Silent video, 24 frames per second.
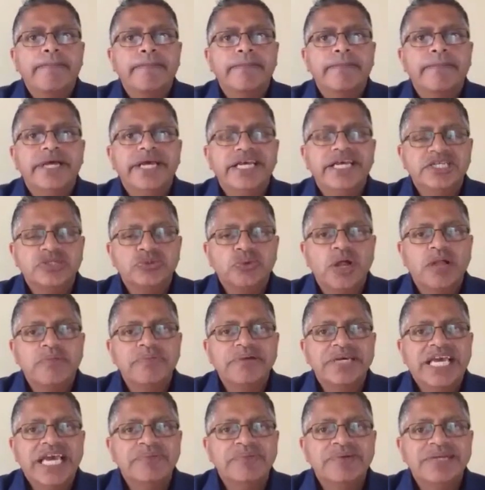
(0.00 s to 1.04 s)
Israel
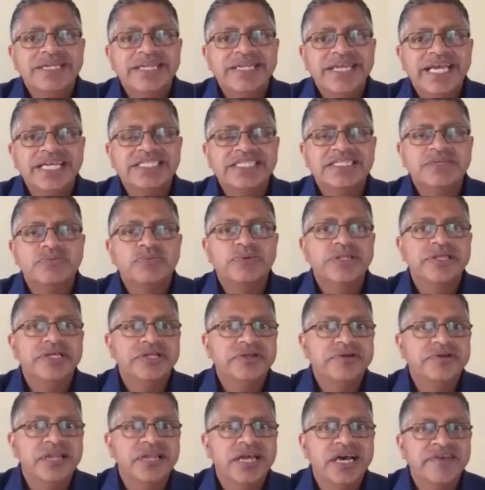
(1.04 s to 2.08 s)
became a nation within
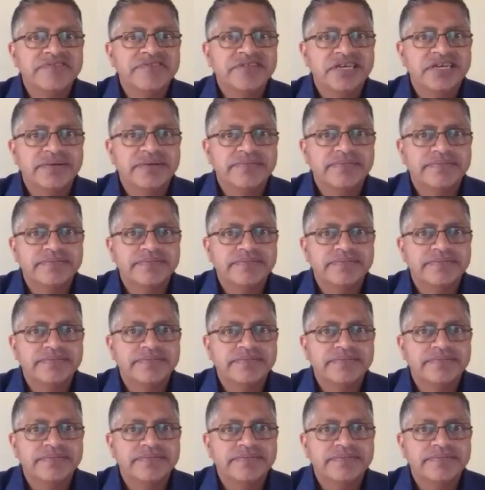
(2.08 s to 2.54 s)
your lifetime.